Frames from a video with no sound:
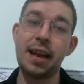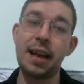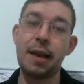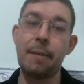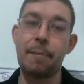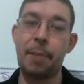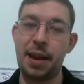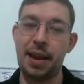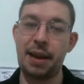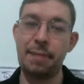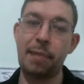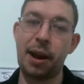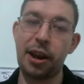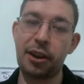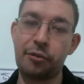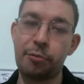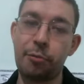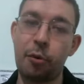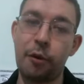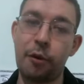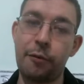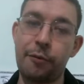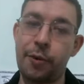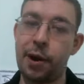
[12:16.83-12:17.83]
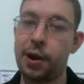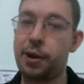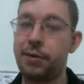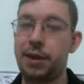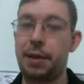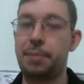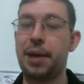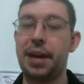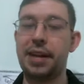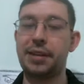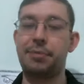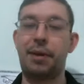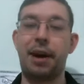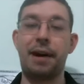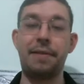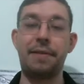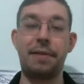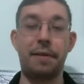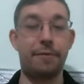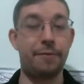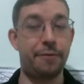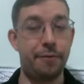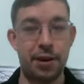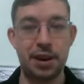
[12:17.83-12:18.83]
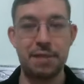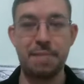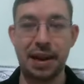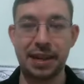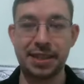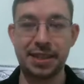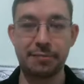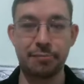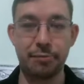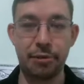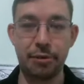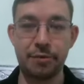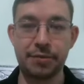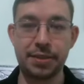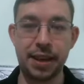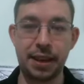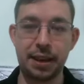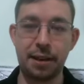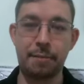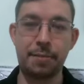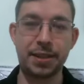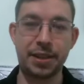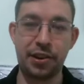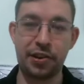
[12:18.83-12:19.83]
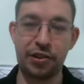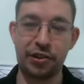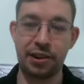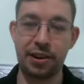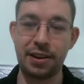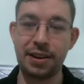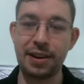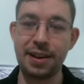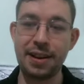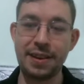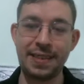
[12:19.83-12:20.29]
but he much more frequently plays one of the 3 best moves in the position.